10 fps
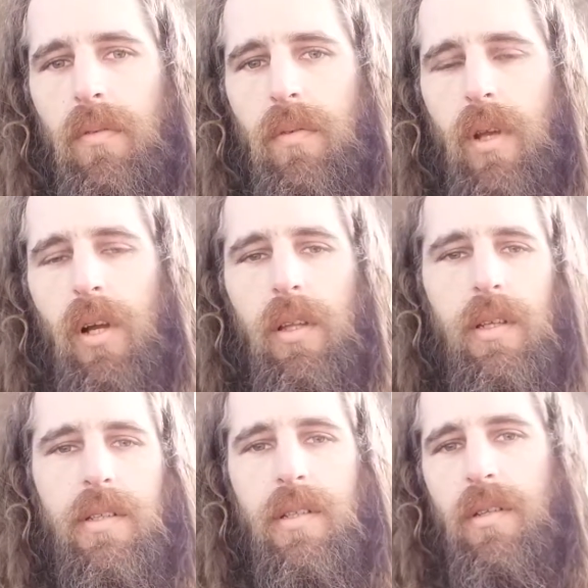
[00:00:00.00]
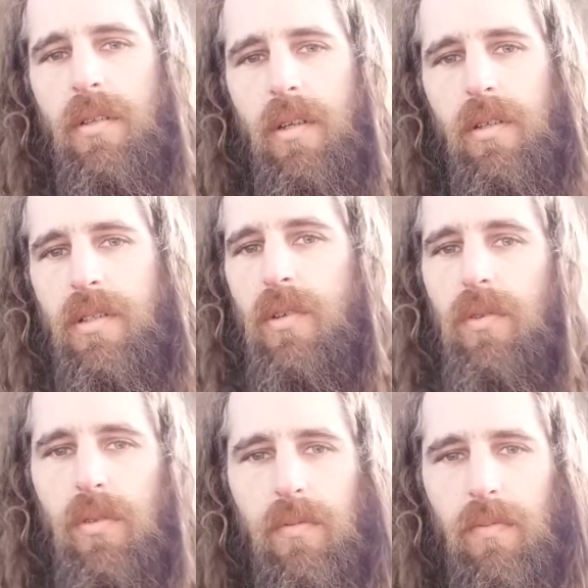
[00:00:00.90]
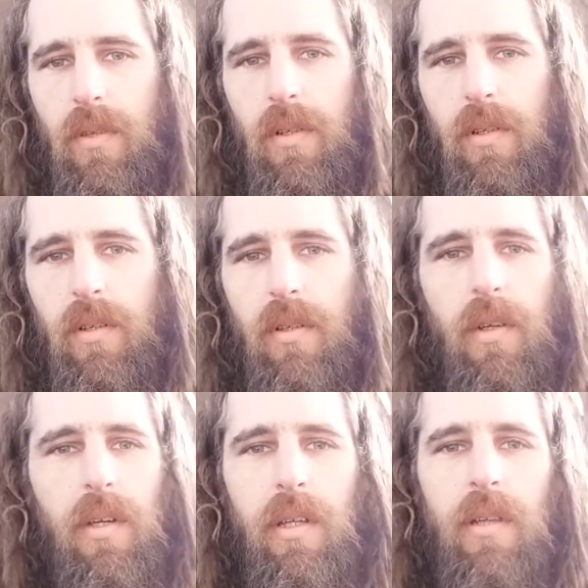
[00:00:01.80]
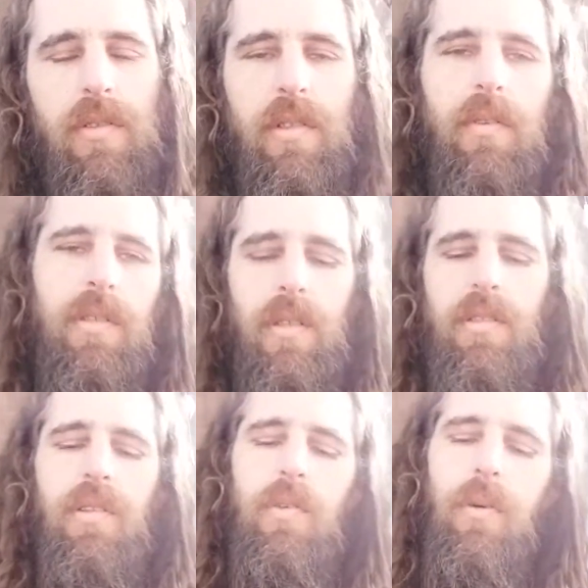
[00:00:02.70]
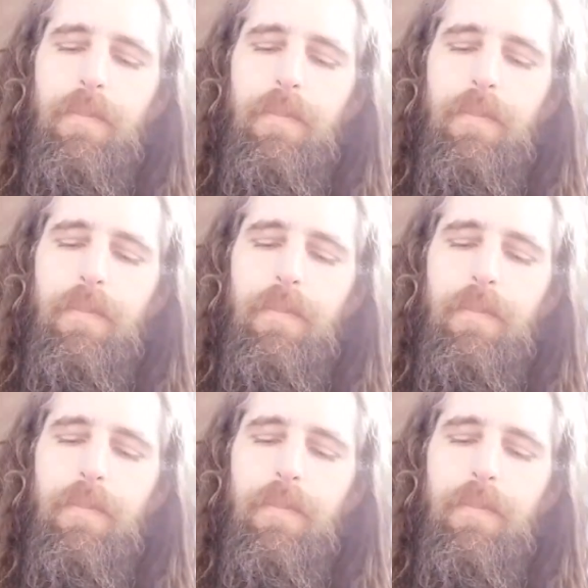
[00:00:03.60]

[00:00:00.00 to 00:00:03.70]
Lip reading: colleagues in school, the other students in school,